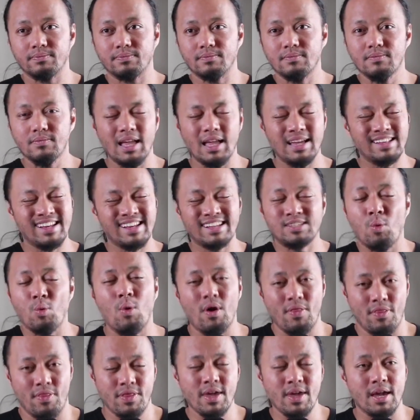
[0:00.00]
that's one
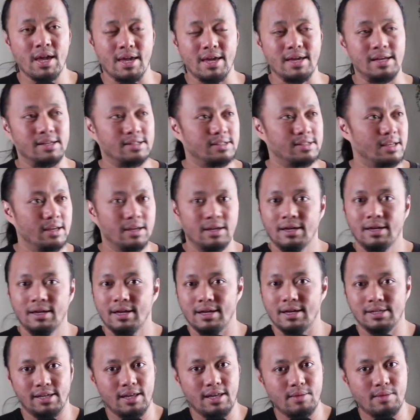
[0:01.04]
thing is
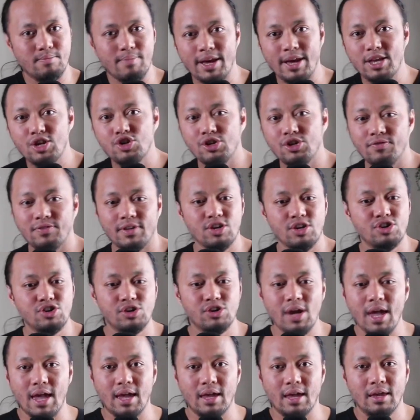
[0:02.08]
it might shift and
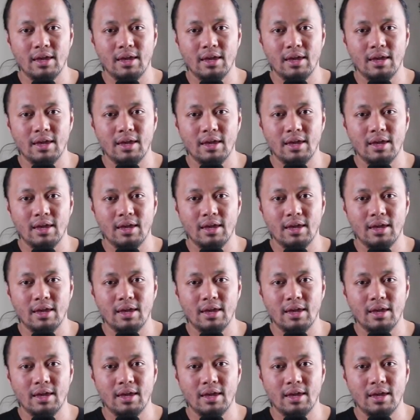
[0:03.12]
shake,